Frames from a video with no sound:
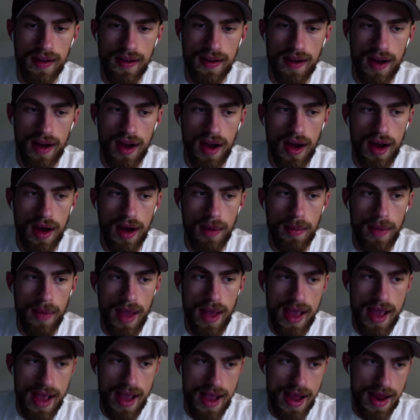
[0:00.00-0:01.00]

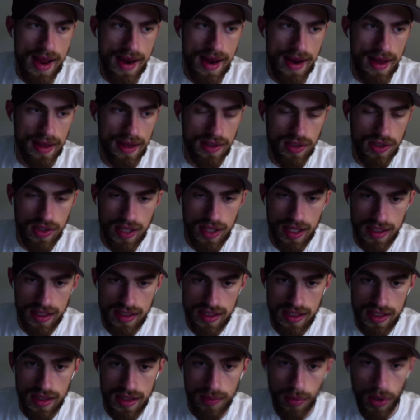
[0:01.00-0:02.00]
And as you can
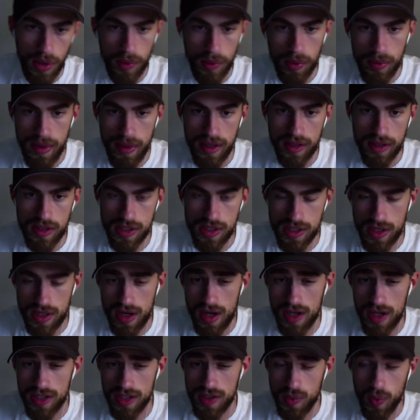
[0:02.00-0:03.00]
see, the bubble mailers
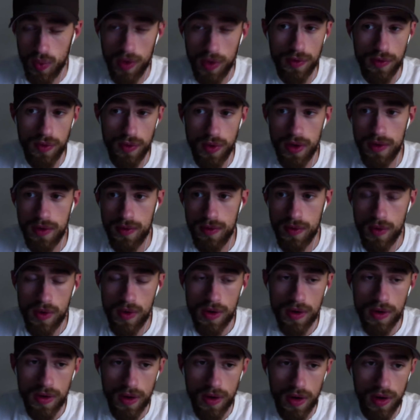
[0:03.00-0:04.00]
cost
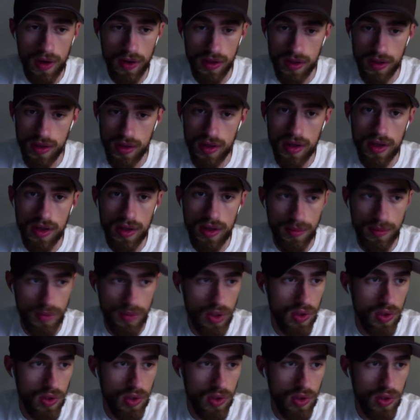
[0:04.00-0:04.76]
$144 all in all,